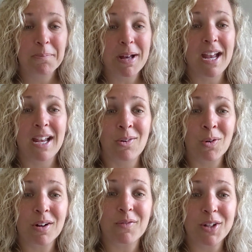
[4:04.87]
But in
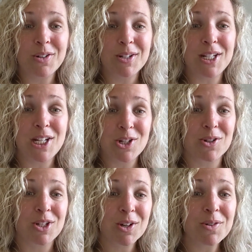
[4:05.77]
order for you to teach
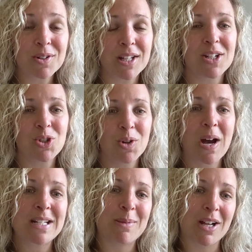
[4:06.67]
your children this, you
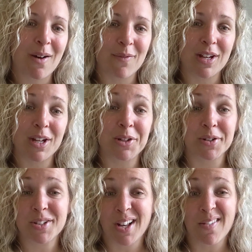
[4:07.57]
have to be confident in
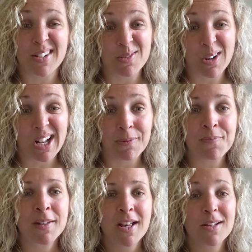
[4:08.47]
yourself as well.
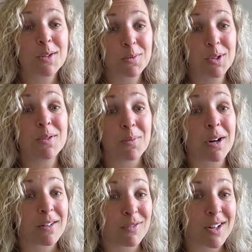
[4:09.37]
So do the
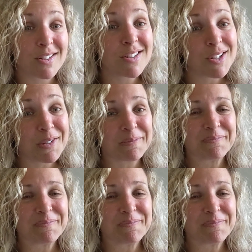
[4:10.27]
work first too.